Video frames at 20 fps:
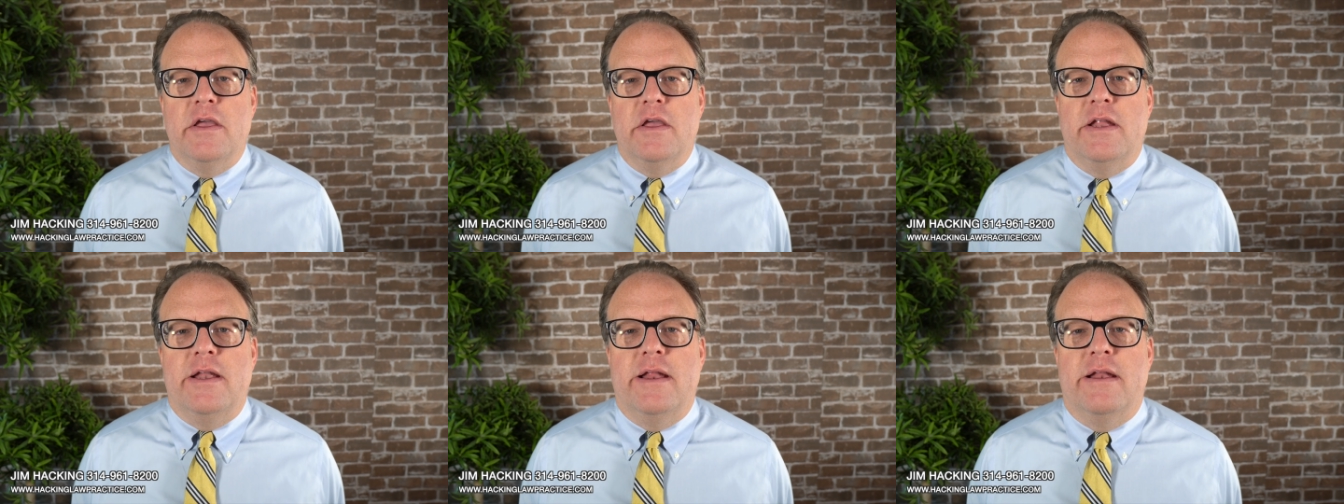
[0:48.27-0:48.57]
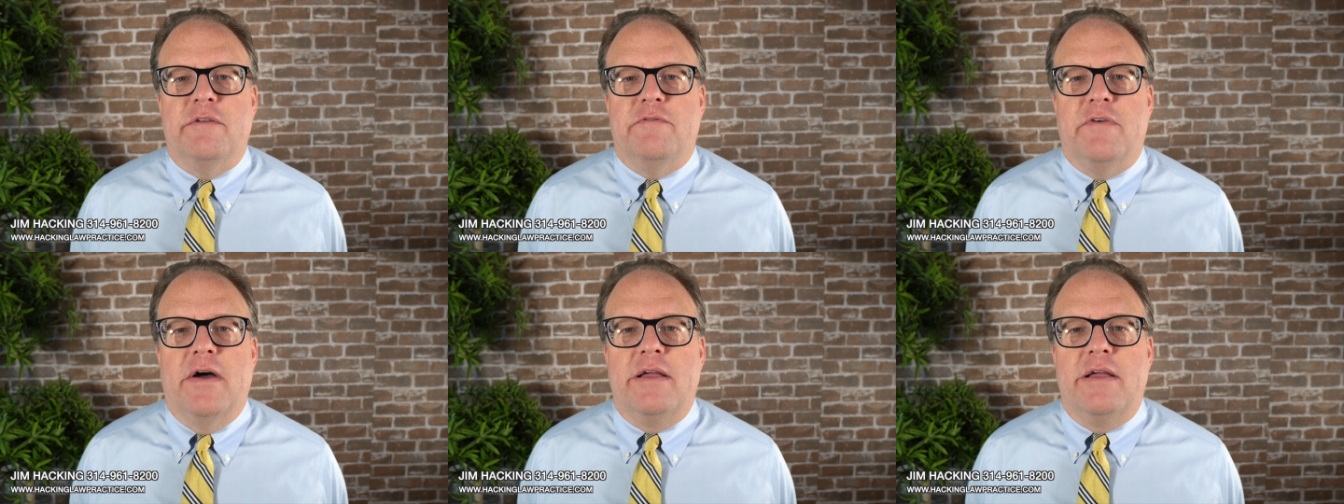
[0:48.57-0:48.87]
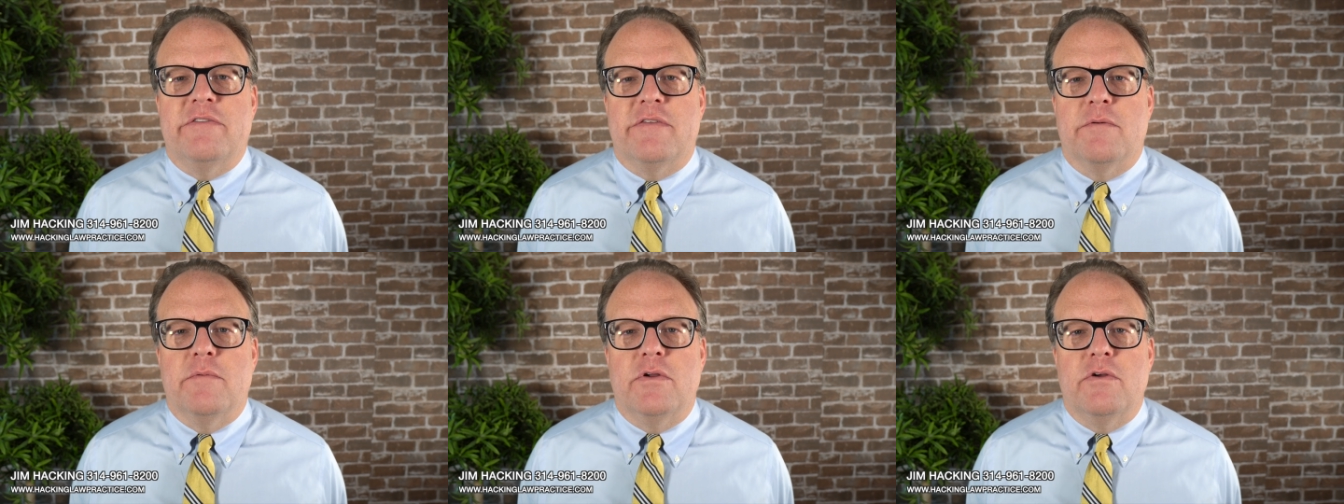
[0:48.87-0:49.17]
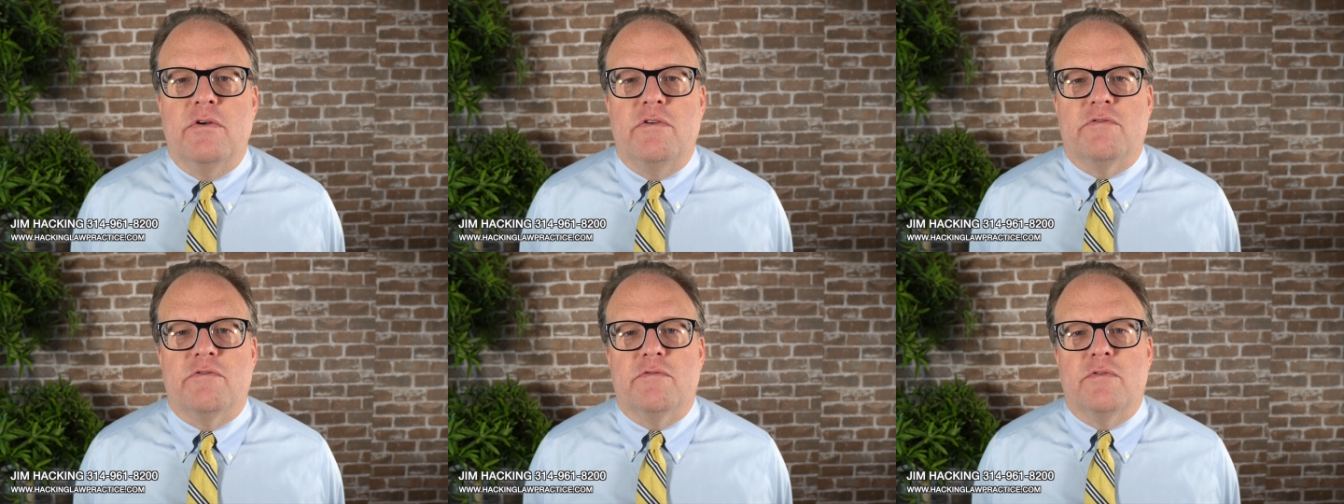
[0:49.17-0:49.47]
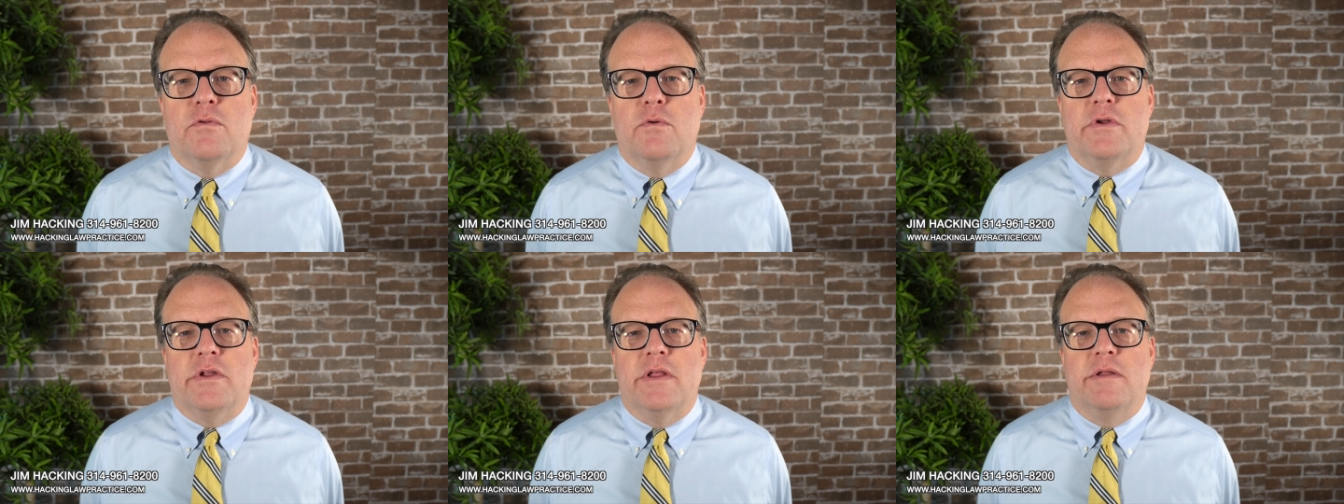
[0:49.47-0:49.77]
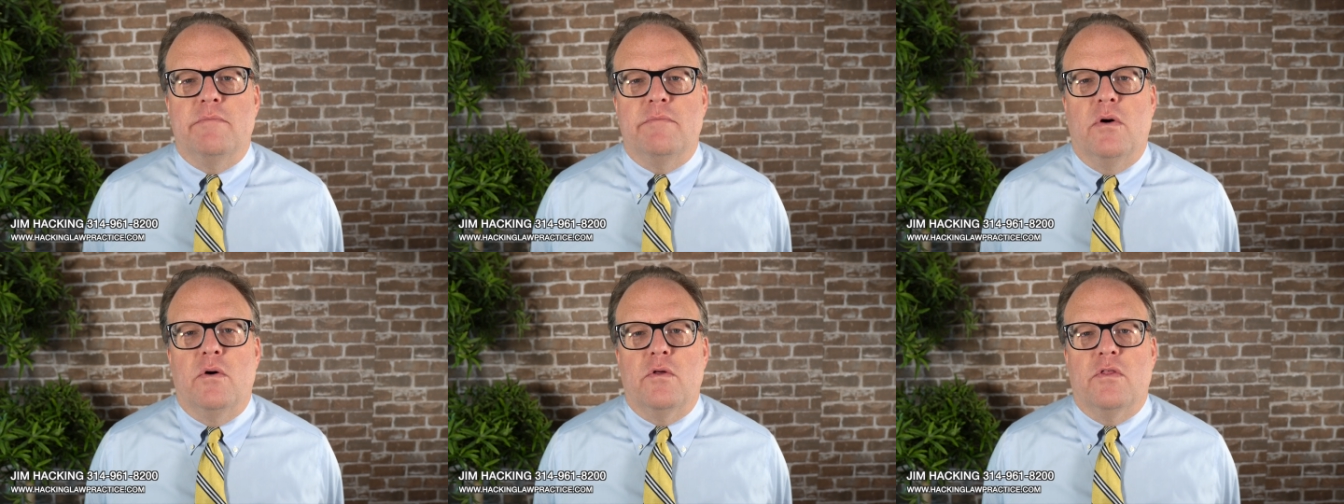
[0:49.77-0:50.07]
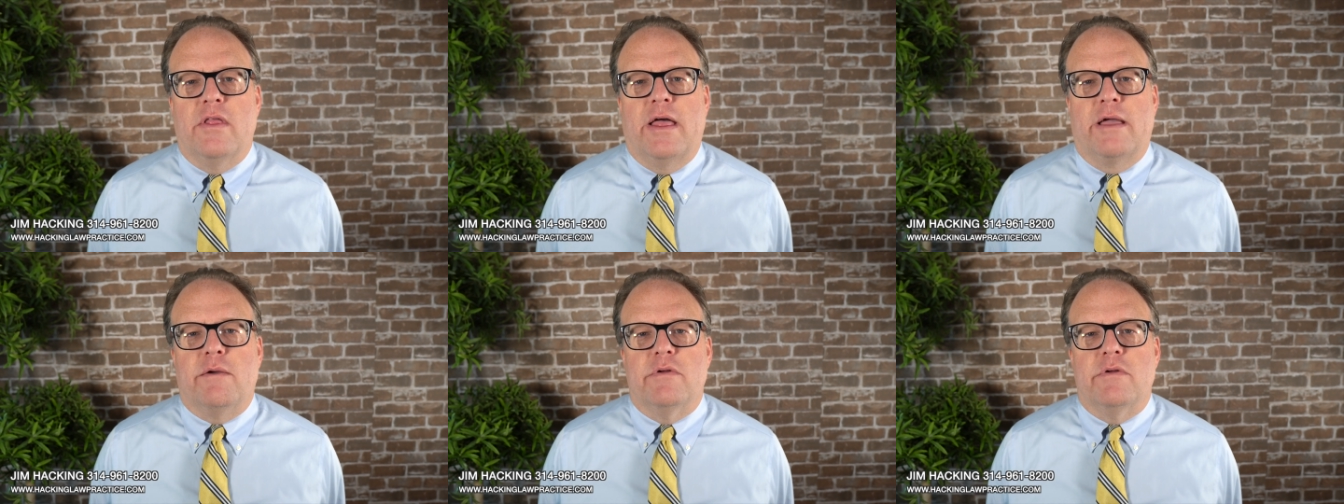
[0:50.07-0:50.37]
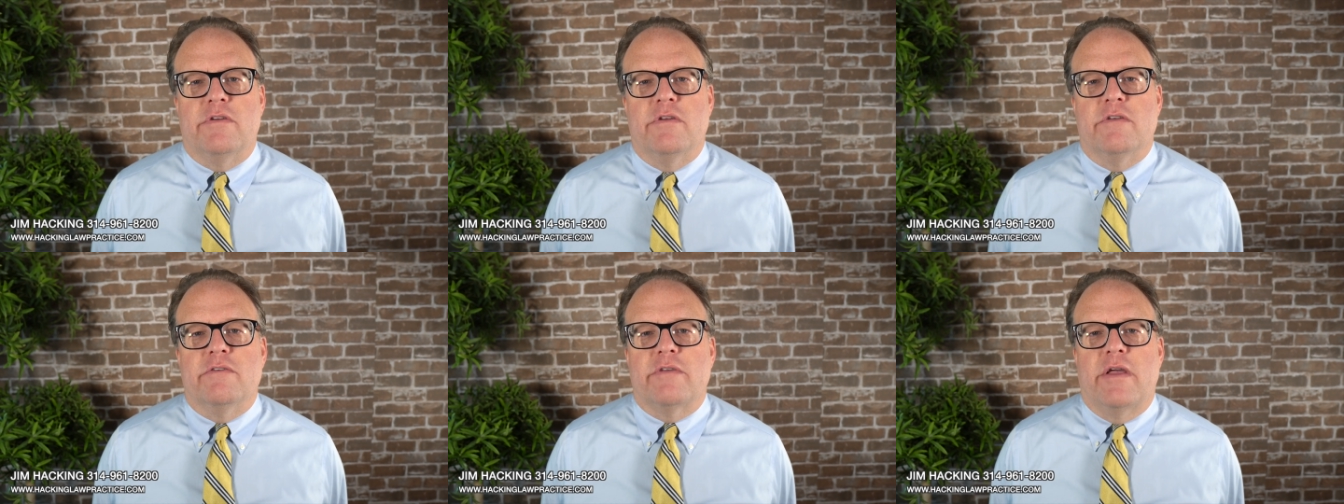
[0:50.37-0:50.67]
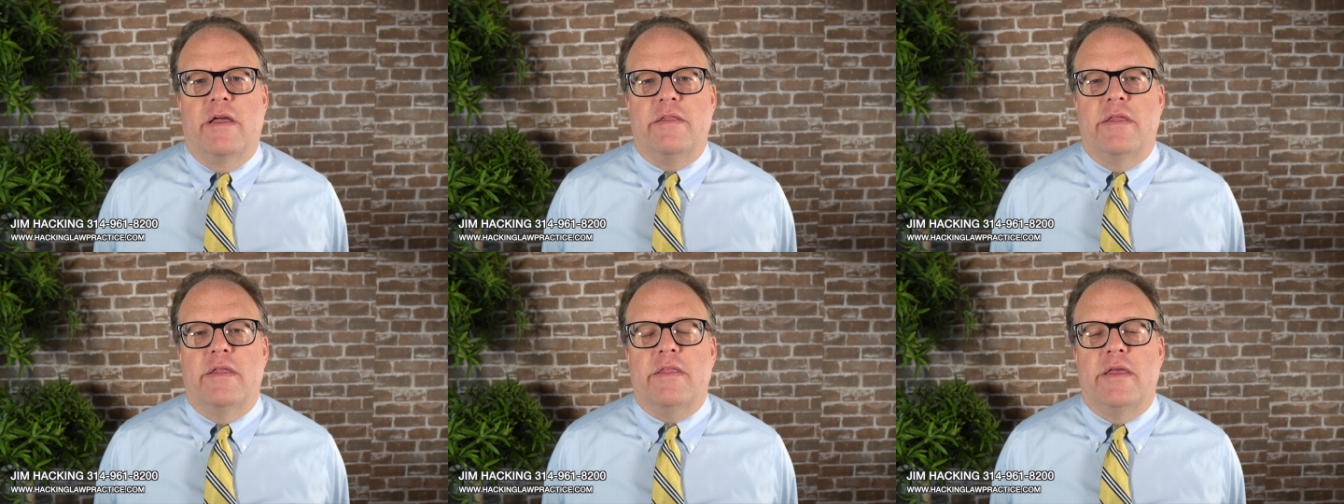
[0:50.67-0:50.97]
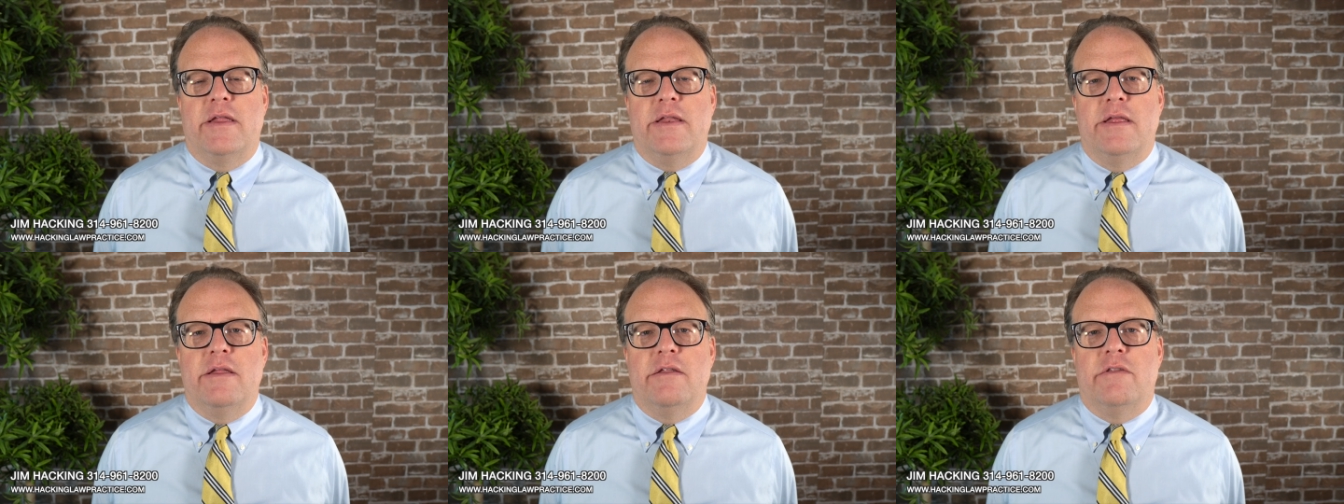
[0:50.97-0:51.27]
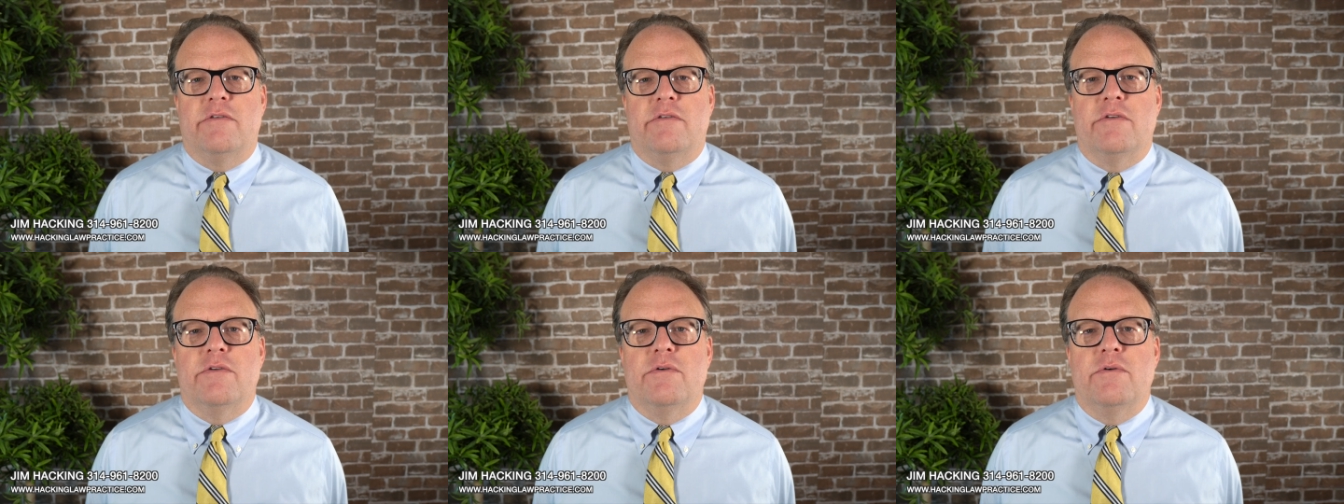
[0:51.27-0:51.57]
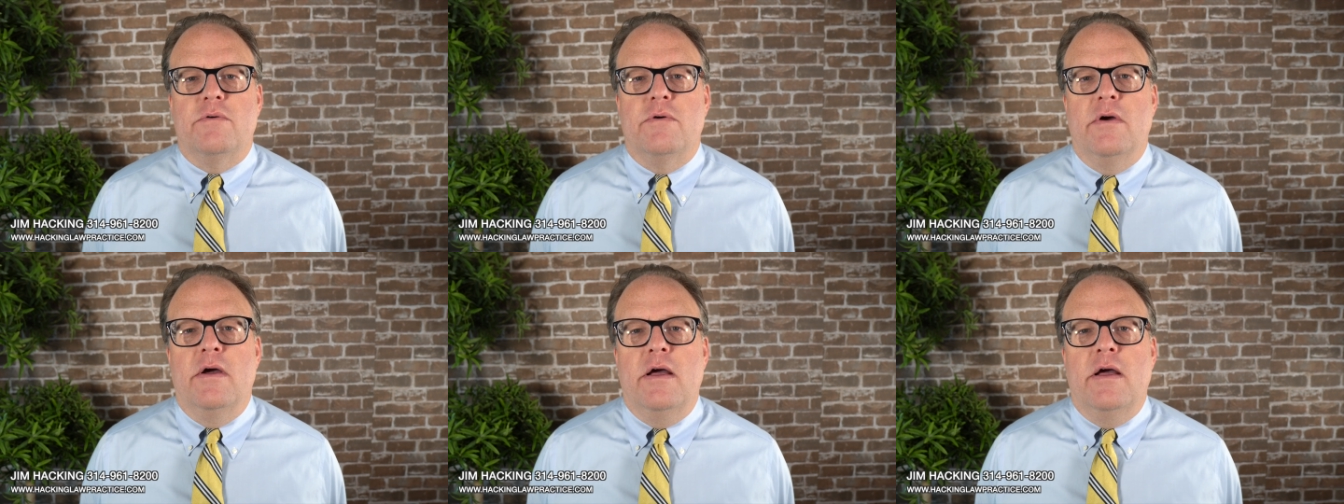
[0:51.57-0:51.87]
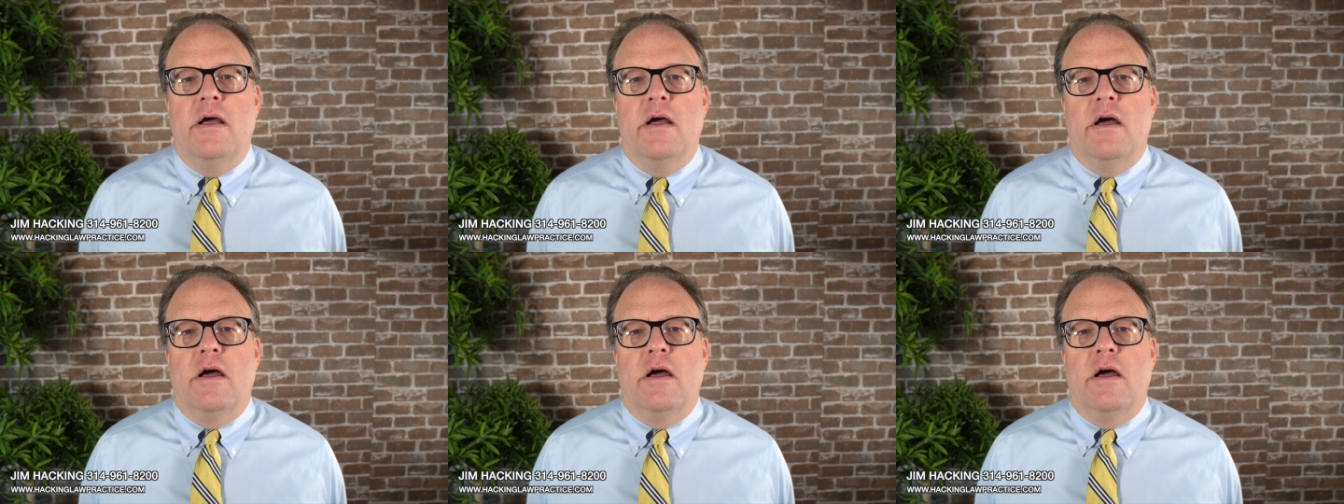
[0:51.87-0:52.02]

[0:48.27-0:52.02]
You need to find someone who's fluent in both languages, and then they need to